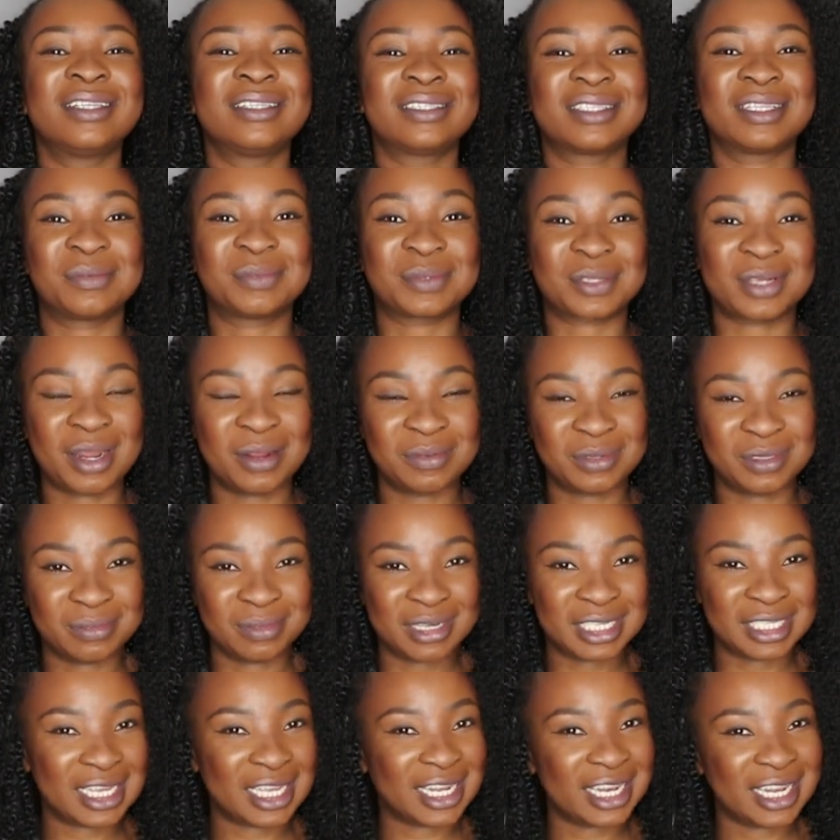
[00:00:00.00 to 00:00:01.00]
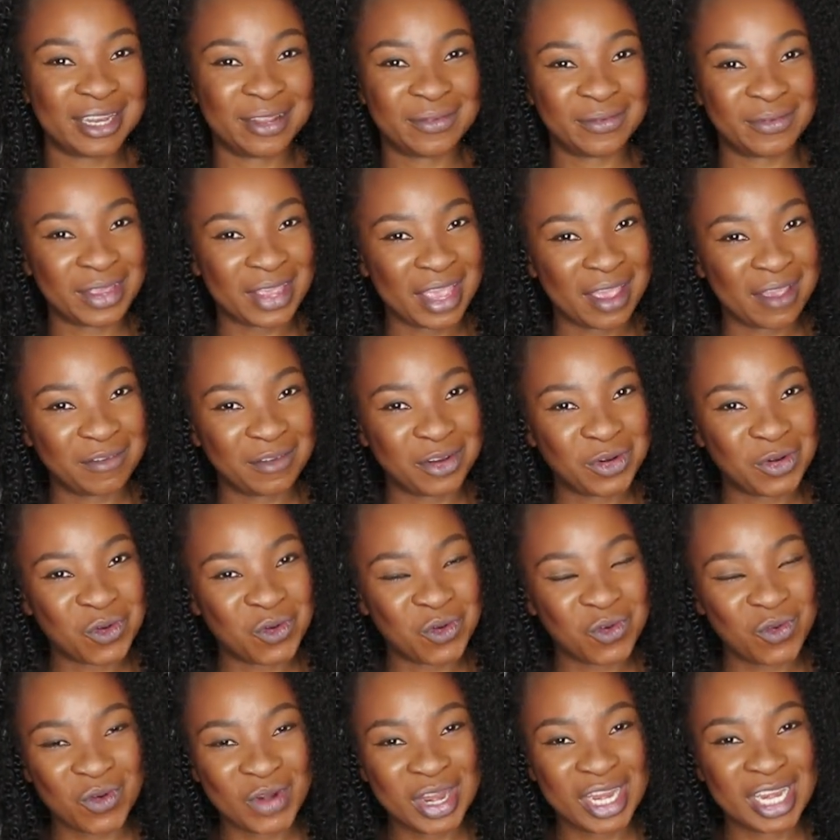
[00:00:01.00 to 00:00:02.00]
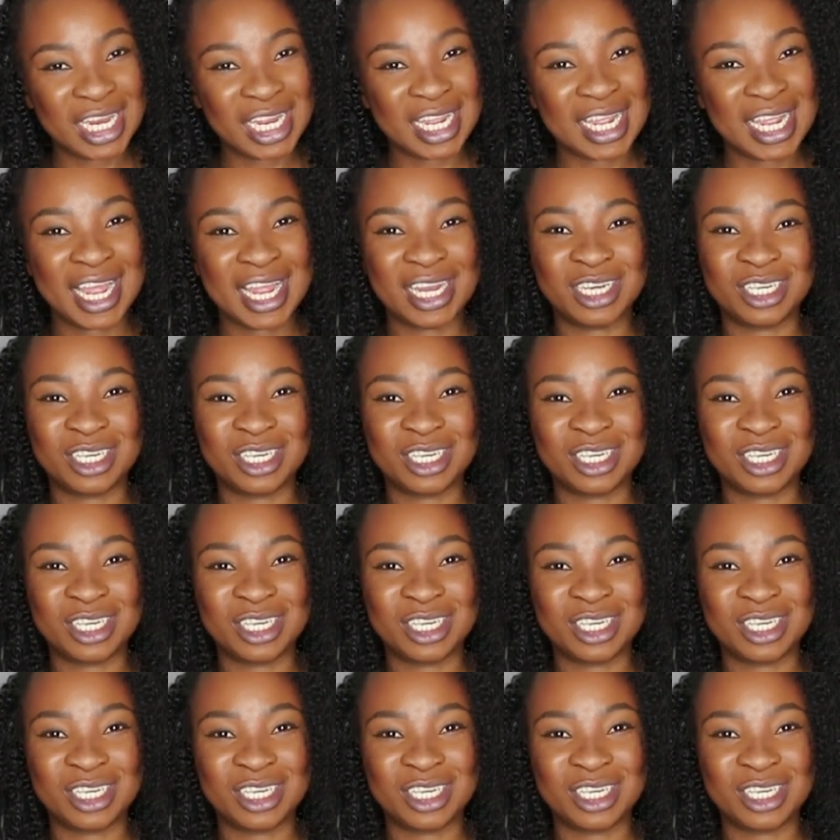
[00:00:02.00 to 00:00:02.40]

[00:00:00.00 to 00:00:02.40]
Subscribe to my channel if you haven't already.